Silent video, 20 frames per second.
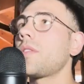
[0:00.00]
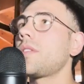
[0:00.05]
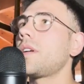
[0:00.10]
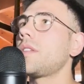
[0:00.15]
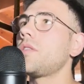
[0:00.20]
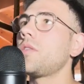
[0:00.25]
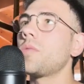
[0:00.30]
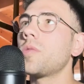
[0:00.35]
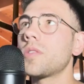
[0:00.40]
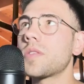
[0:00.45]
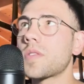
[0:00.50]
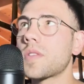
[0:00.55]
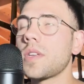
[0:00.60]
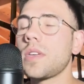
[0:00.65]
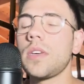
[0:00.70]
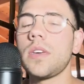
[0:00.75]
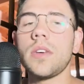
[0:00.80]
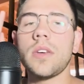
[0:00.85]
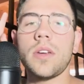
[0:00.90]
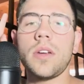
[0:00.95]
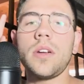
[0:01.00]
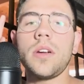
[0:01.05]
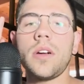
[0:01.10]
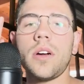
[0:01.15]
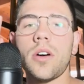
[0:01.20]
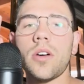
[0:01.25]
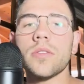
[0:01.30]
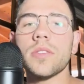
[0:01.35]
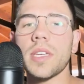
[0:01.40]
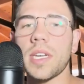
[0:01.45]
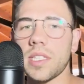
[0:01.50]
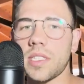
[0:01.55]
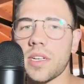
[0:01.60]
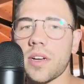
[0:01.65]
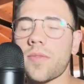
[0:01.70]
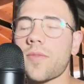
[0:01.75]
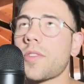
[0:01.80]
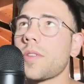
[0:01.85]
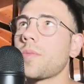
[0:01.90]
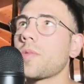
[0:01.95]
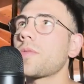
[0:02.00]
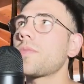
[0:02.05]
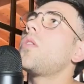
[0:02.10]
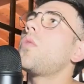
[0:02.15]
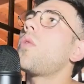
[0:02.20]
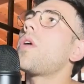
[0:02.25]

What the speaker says: that you will see on the GitHub repo.